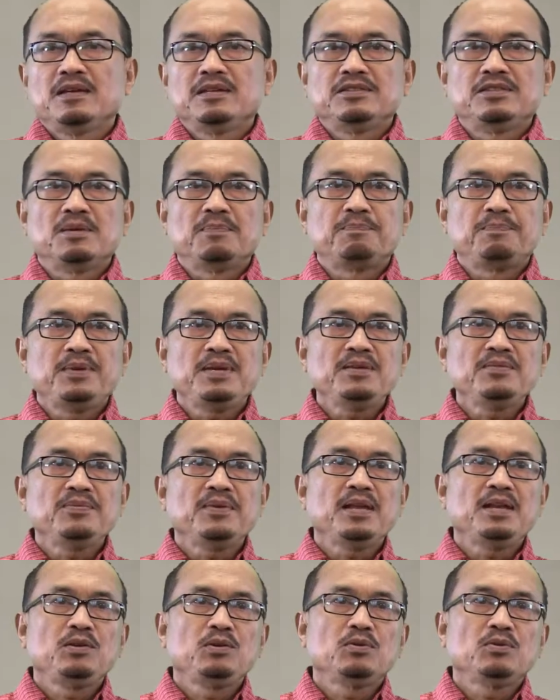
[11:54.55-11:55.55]
The
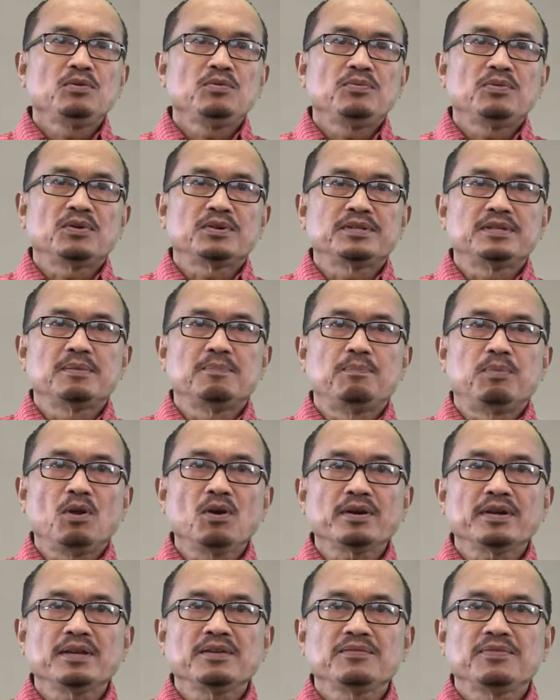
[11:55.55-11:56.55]
p-value for the
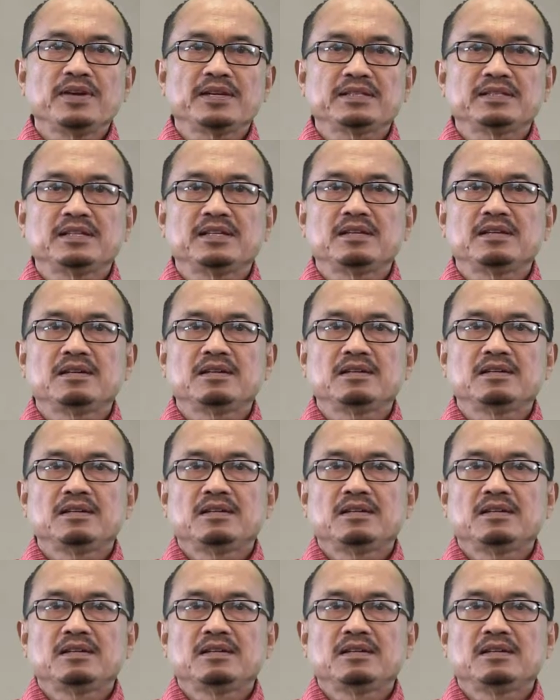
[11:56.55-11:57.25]
blocking factor